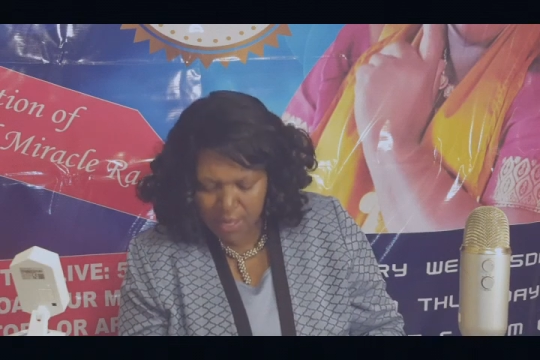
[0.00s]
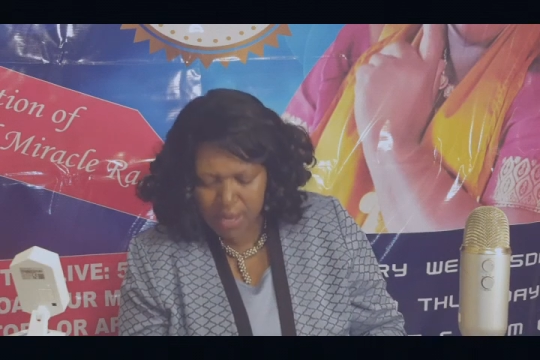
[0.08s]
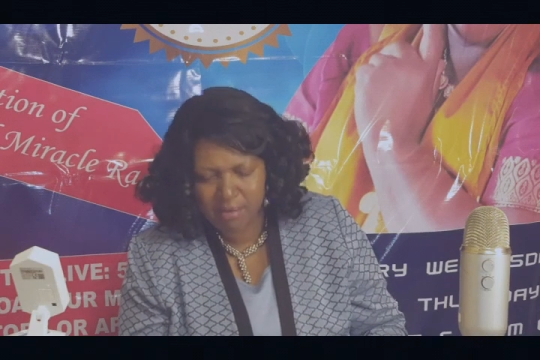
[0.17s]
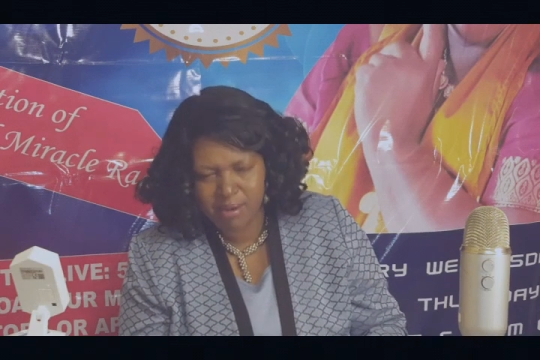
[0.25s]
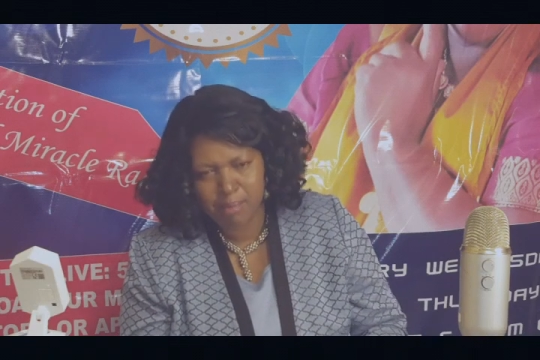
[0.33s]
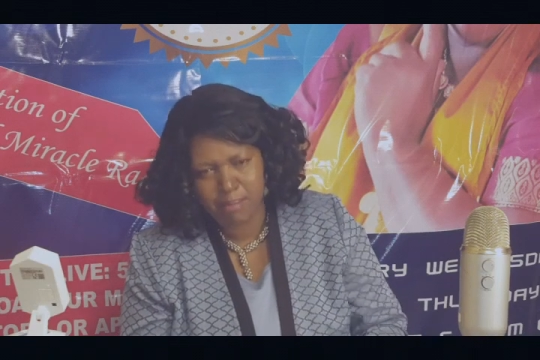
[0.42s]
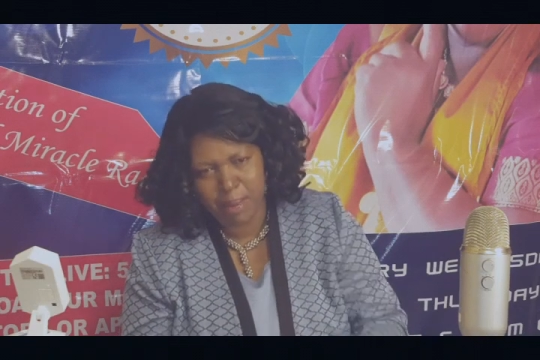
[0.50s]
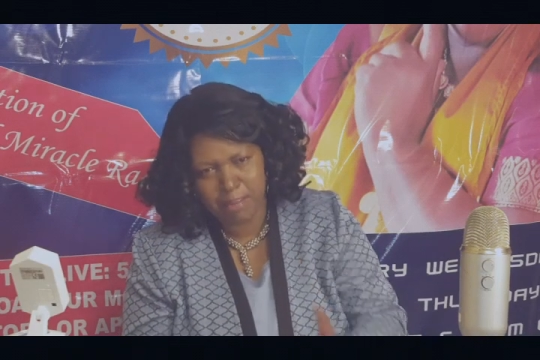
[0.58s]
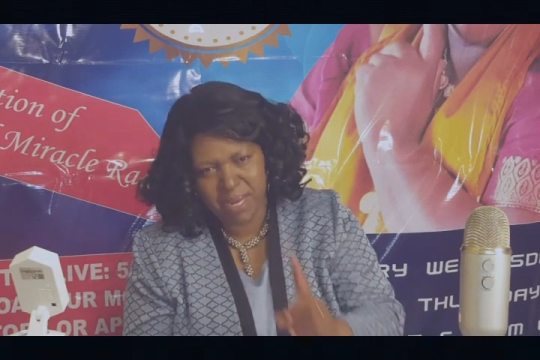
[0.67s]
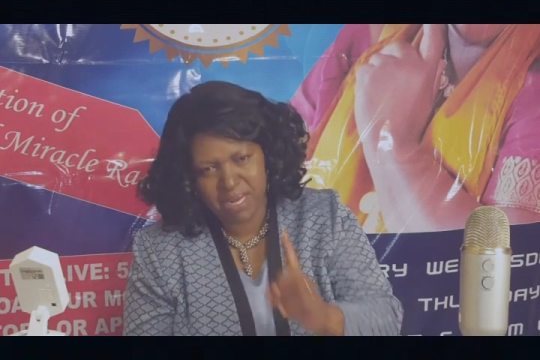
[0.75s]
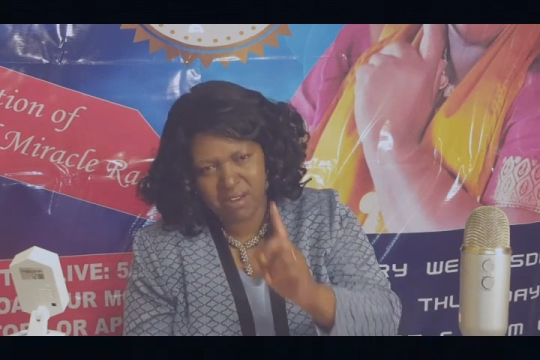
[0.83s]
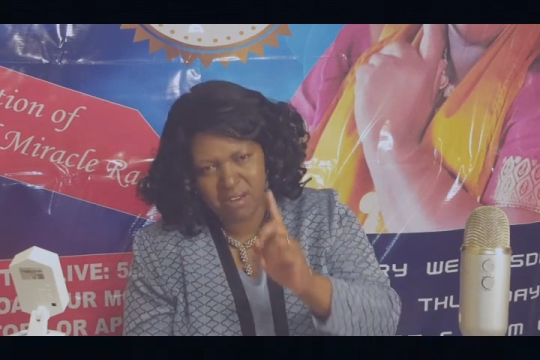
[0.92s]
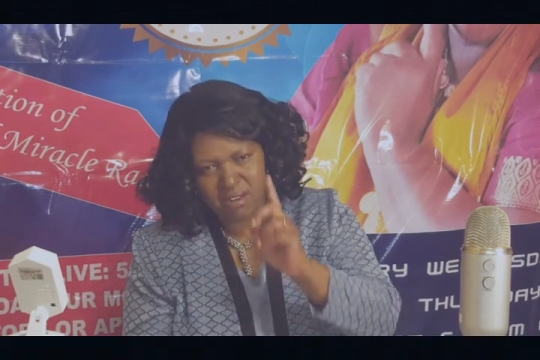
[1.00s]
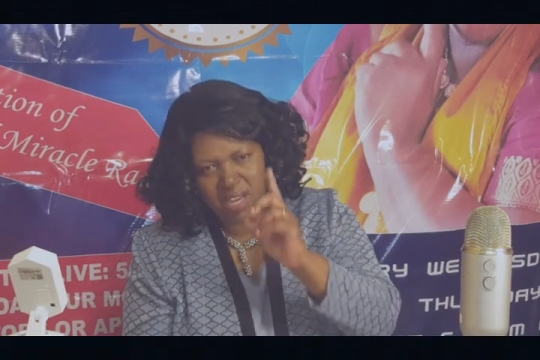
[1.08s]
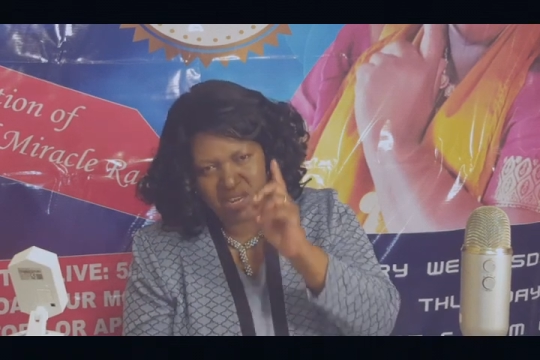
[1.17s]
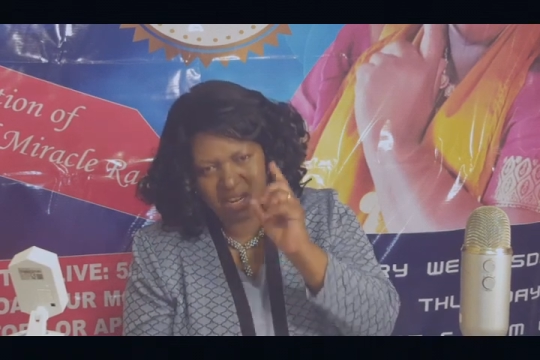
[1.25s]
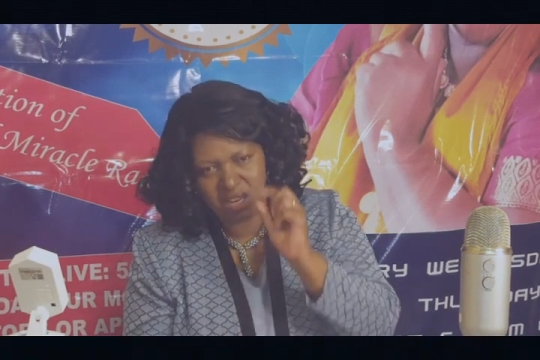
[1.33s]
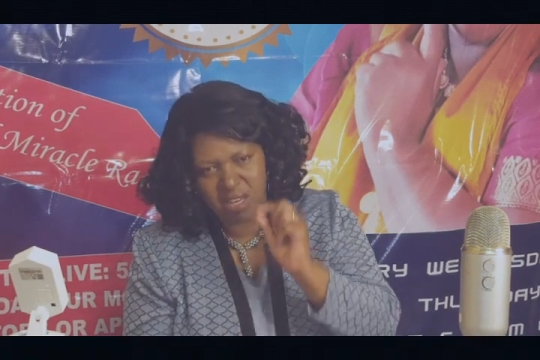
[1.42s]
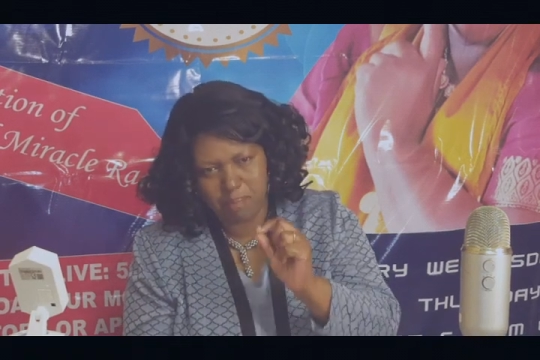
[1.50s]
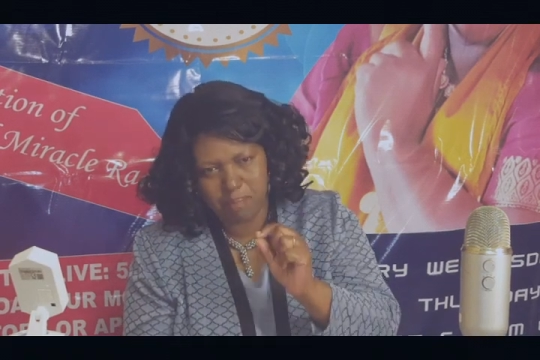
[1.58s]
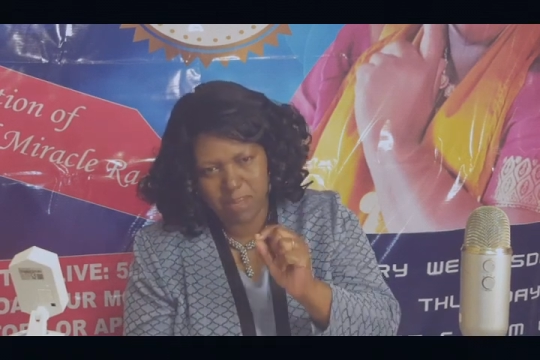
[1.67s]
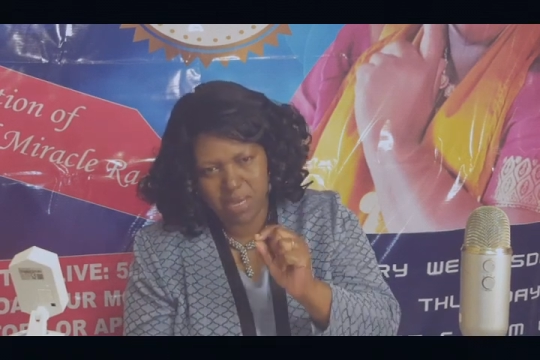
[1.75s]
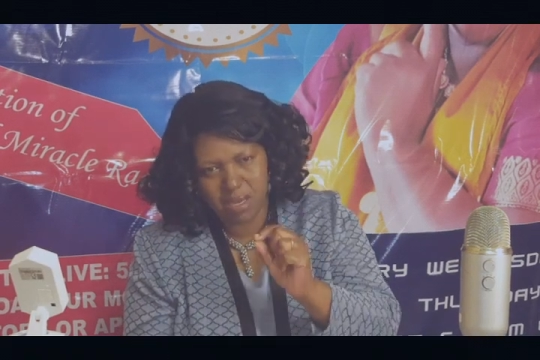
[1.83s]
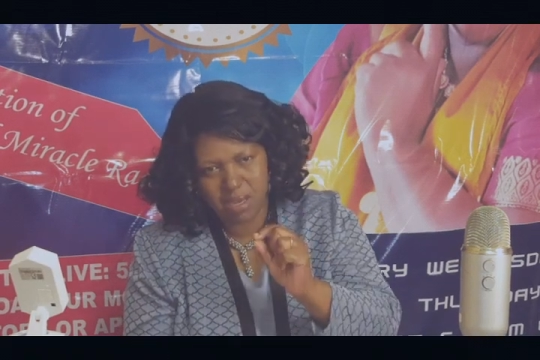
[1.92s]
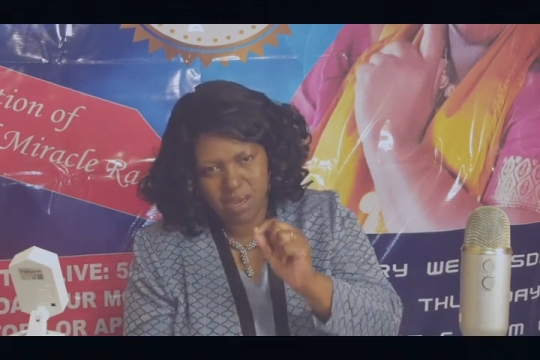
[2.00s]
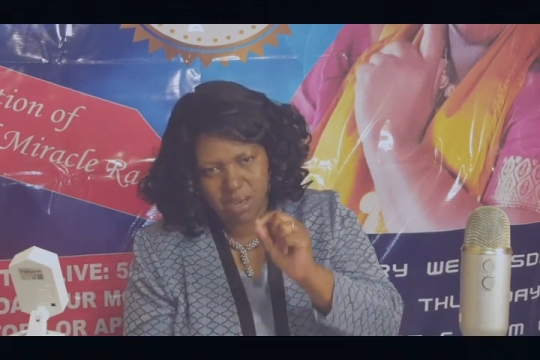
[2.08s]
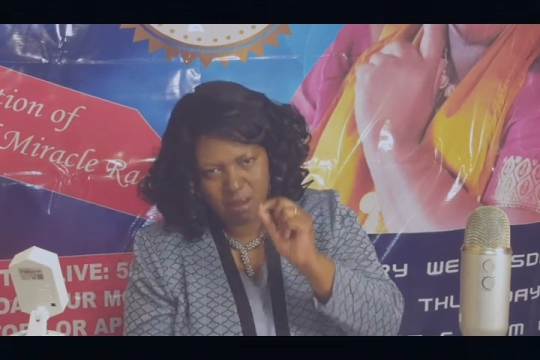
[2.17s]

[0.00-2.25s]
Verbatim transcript: remembering and keeping